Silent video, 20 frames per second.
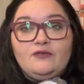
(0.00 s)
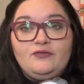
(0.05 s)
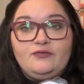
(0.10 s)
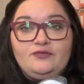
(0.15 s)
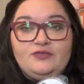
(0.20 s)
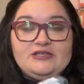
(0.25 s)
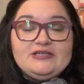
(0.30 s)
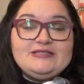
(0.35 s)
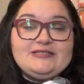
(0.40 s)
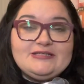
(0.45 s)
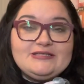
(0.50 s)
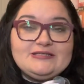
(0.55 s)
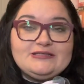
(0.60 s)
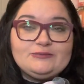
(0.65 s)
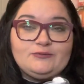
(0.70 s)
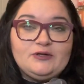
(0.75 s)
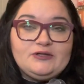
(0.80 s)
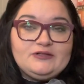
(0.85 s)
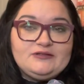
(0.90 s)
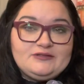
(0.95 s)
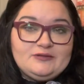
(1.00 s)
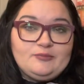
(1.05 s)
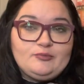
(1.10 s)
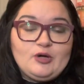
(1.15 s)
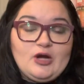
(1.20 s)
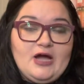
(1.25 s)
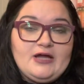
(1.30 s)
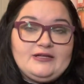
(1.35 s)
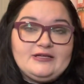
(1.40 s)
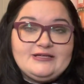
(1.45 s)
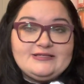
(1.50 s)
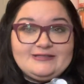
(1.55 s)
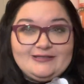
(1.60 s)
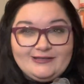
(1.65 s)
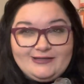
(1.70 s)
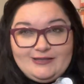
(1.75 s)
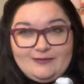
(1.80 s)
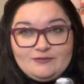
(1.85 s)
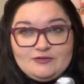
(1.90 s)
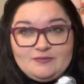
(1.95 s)
this is one of the products that
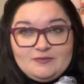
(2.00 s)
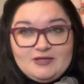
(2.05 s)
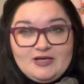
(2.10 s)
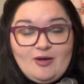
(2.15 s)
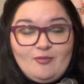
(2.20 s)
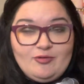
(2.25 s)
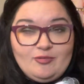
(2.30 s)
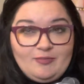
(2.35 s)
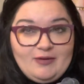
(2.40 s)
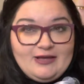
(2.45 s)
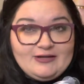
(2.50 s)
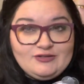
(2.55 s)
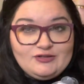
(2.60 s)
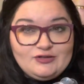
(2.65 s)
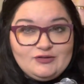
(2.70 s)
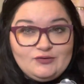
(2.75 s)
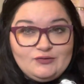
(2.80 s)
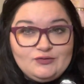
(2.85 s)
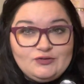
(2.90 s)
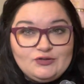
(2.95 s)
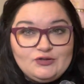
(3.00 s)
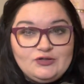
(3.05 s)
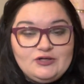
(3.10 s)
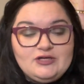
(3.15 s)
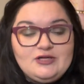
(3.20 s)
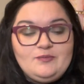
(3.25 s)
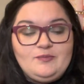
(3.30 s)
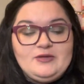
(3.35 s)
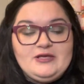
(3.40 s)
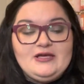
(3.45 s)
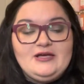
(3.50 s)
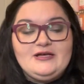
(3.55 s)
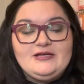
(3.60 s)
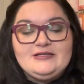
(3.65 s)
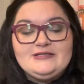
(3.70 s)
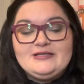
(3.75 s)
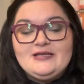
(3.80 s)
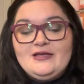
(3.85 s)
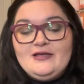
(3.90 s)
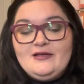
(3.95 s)
keeps me coming back to Goose Creek because